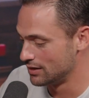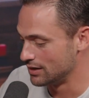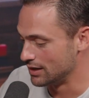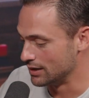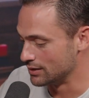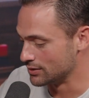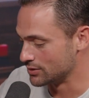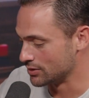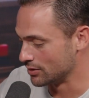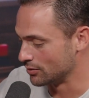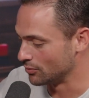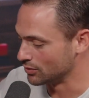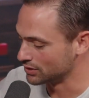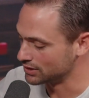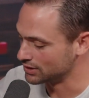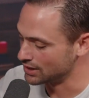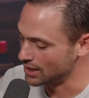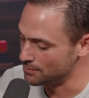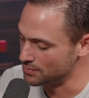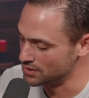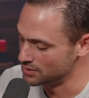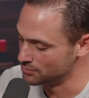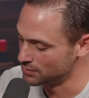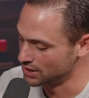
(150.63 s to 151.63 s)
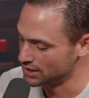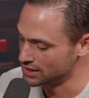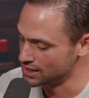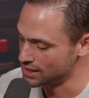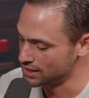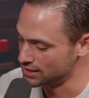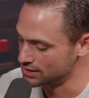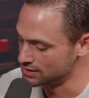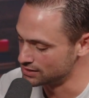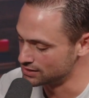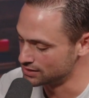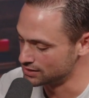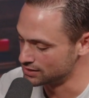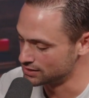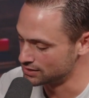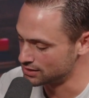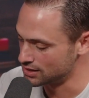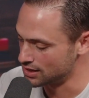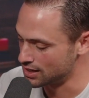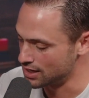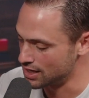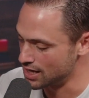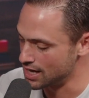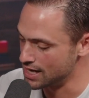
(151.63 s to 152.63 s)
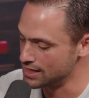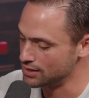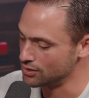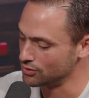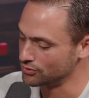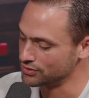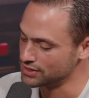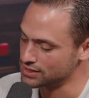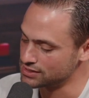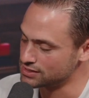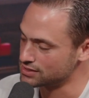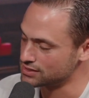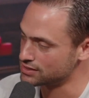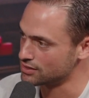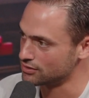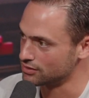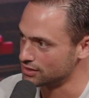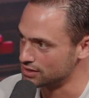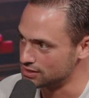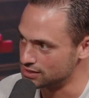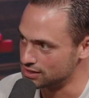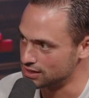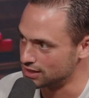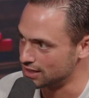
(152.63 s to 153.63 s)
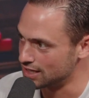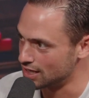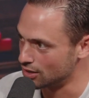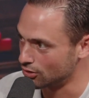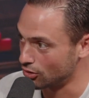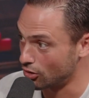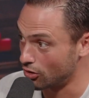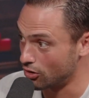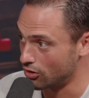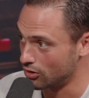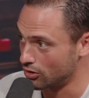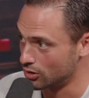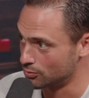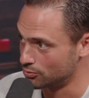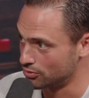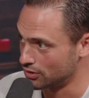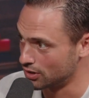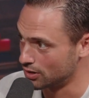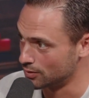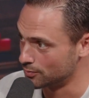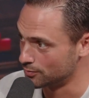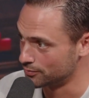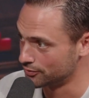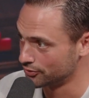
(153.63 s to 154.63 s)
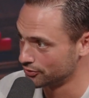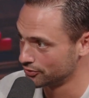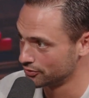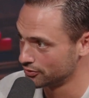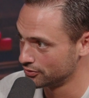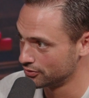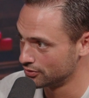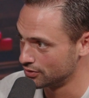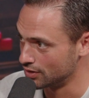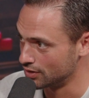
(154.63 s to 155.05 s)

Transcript: And so what I mean by that is I don't necessarily seek out hard problems.